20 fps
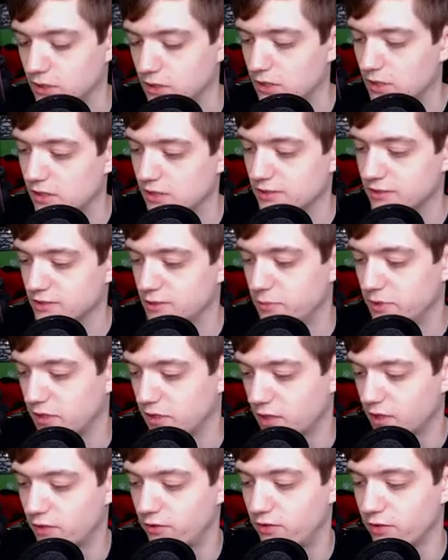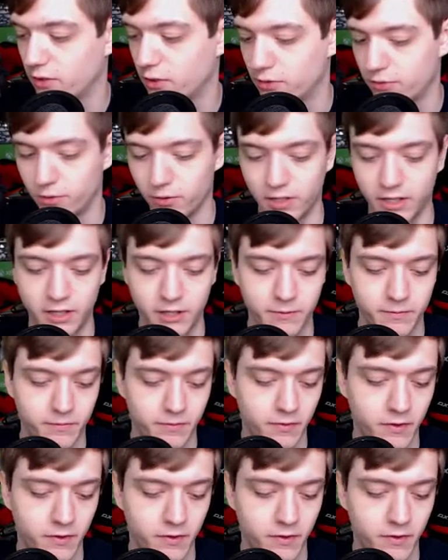Oh, so many cards to go through later.